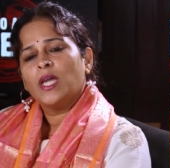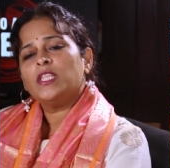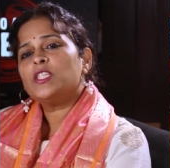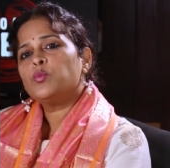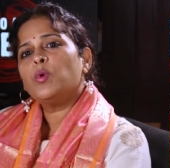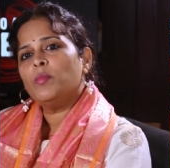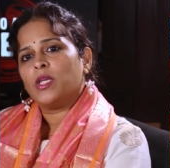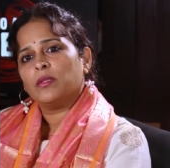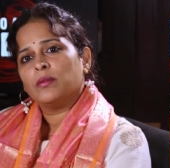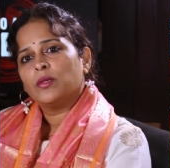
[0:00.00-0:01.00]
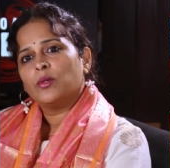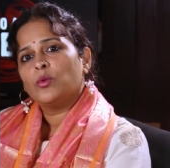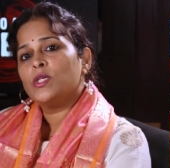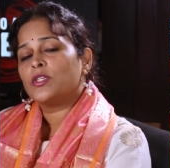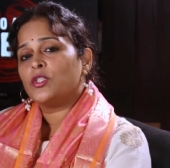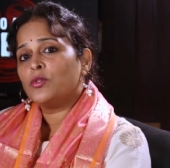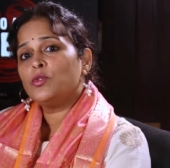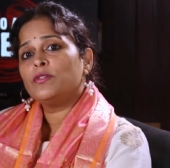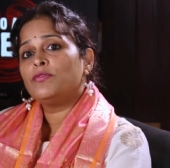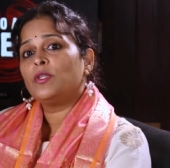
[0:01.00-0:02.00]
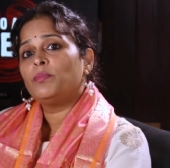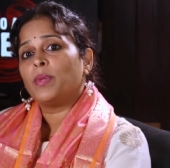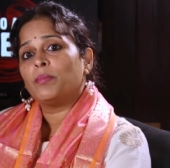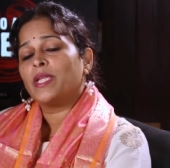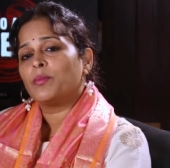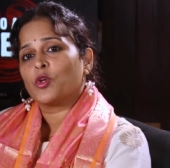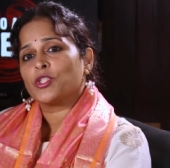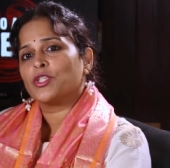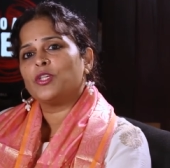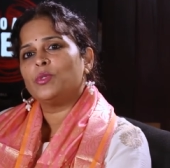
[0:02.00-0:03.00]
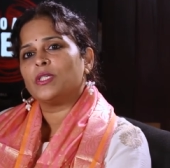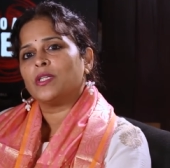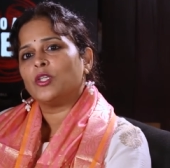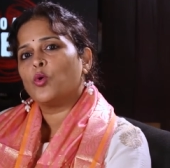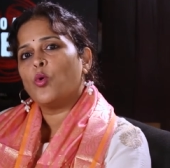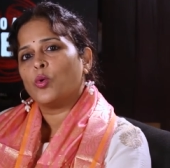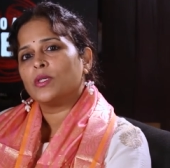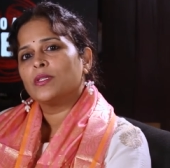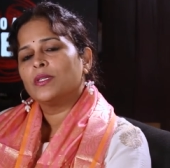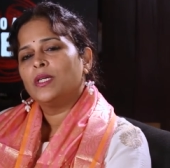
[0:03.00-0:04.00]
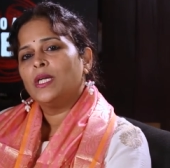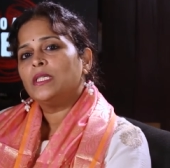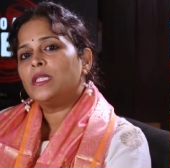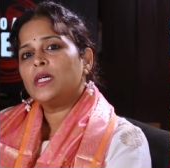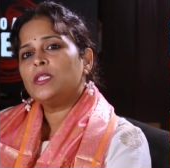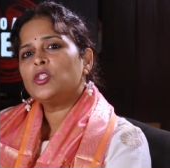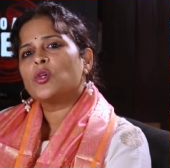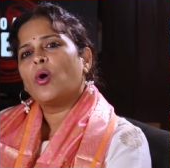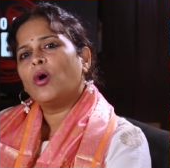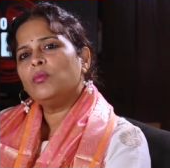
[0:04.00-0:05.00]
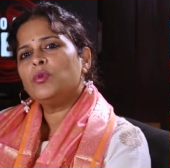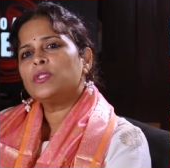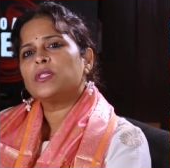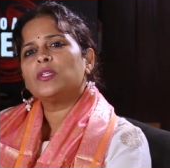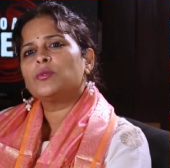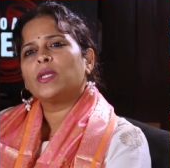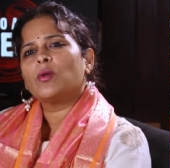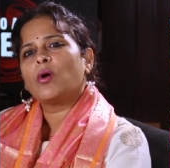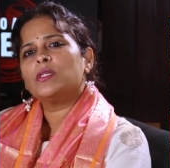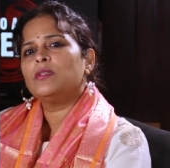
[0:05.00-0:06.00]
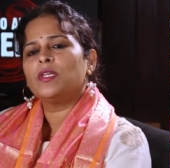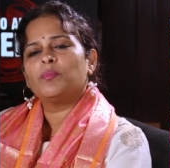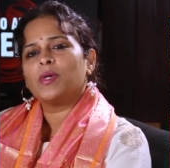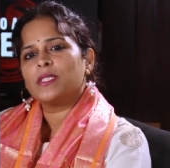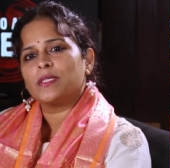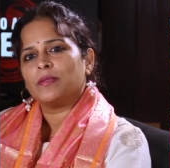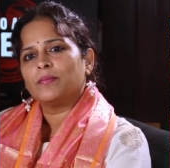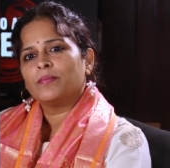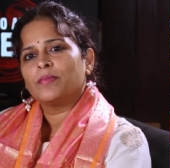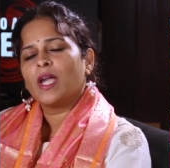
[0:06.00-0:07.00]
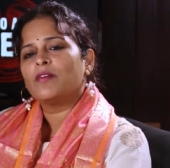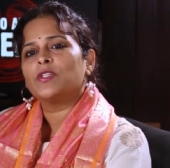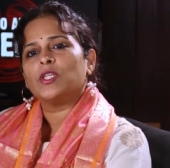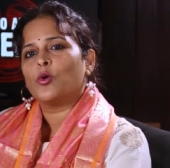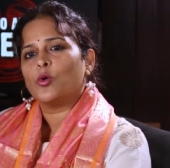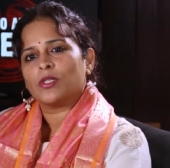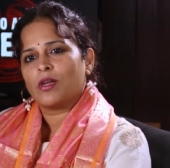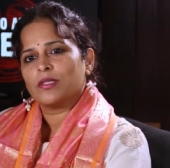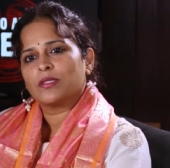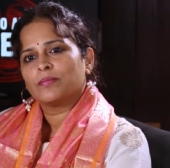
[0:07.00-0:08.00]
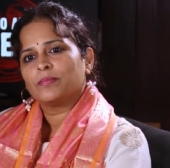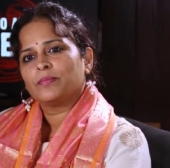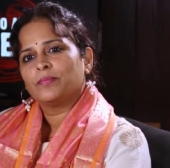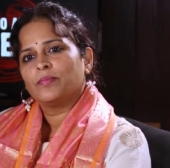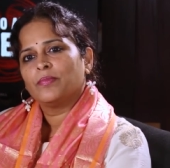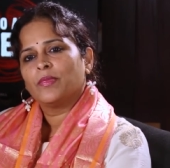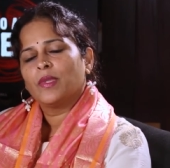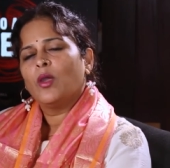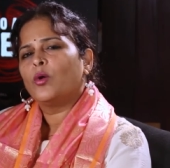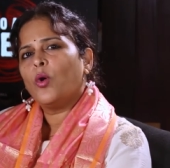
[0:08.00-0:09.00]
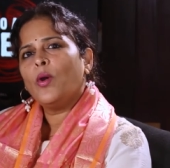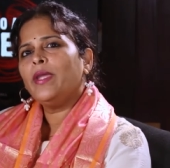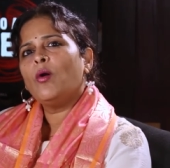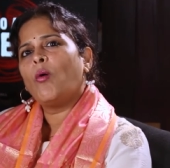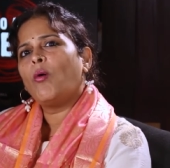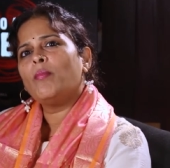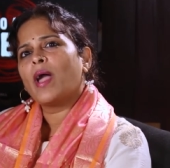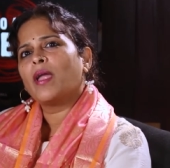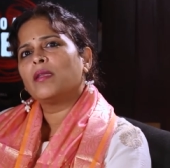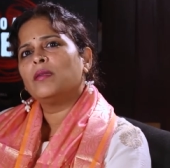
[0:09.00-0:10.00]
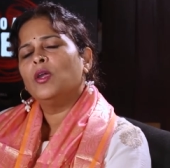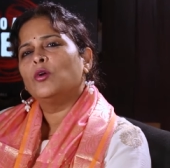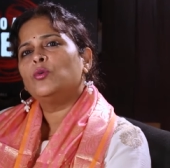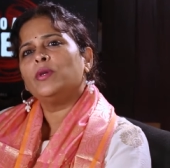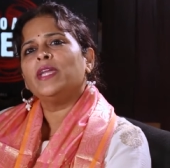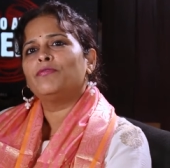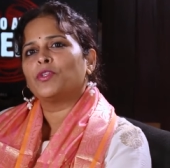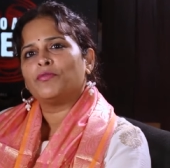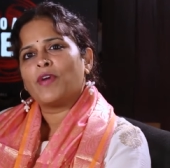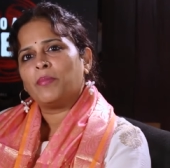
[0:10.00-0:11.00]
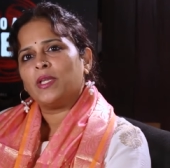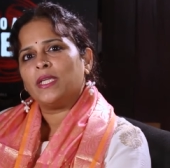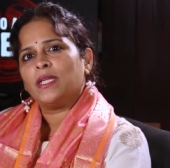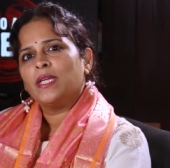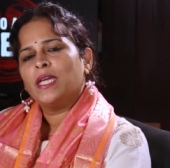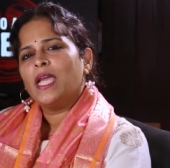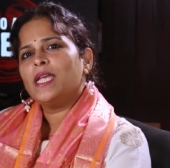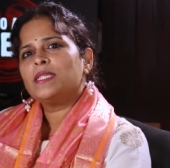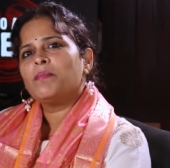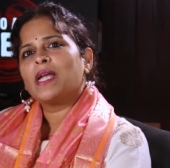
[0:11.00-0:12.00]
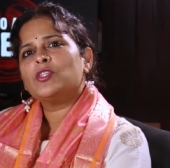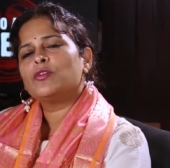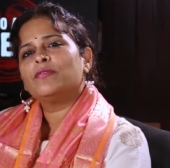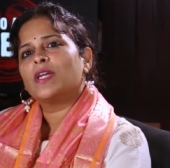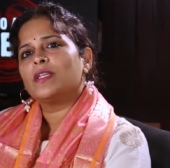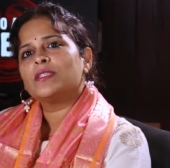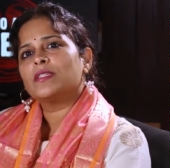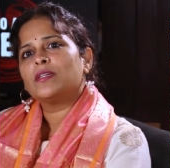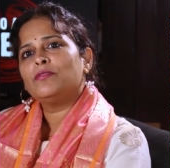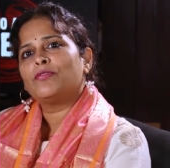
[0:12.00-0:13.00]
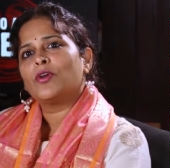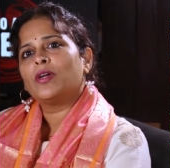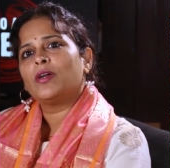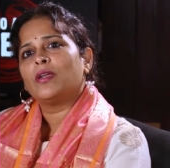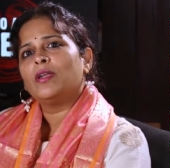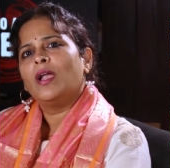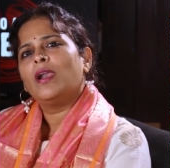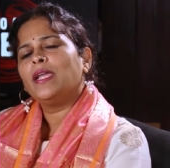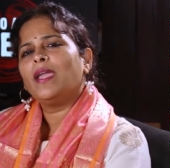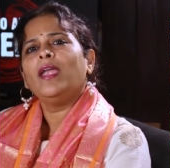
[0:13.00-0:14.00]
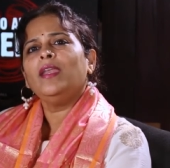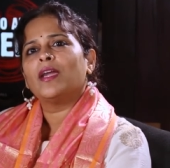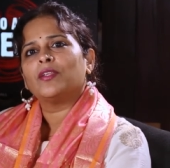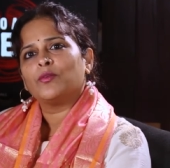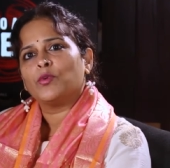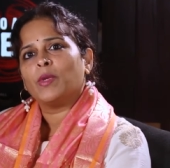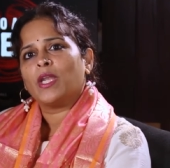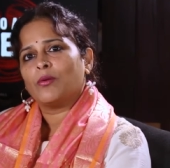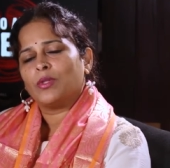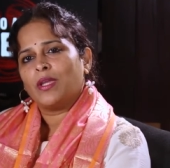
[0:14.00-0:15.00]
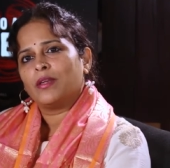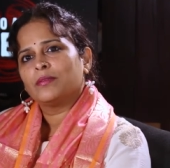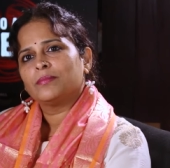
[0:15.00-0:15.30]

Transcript: This woman, who is a dutiful public prosecutor in court, turns almost into an ordinary person after the court hours. Going home and cooking for the family is a matter of concern for her like any other woman out there.